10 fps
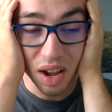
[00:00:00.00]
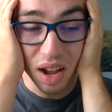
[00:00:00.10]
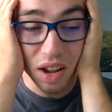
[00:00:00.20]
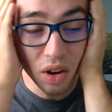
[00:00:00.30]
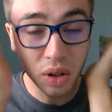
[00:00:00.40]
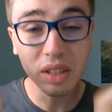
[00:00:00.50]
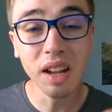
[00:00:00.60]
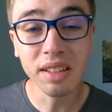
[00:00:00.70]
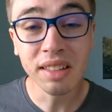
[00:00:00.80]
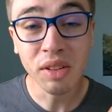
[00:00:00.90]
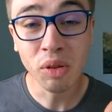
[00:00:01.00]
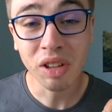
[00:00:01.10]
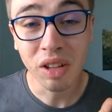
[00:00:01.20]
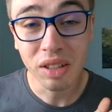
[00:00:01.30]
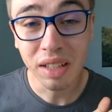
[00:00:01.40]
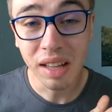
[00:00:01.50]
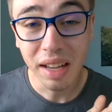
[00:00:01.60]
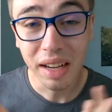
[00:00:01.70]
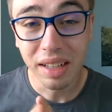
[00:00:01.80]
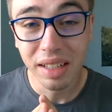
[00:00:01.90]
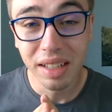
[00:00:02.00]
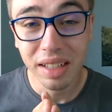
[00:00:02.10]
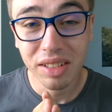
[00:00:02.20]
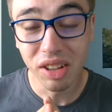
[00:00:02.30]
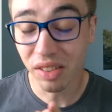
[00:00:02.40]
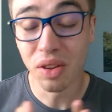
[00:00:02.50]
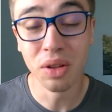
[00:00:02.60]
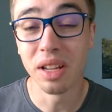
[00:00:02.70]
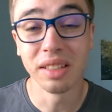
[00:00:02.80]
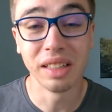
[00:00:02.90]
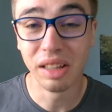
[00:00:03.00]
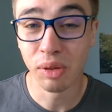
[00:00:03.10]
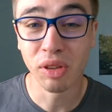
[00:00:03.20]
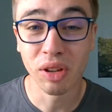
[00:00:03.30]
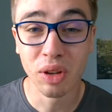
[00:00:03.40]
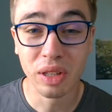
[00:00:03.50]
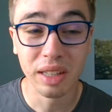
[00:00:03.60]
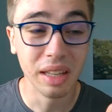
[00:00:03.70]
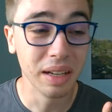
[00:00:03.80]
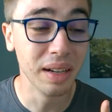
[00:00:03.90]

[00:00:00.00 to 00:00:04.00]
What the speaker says: Who thought that this was a good idea? Just who thought that this was a good idea?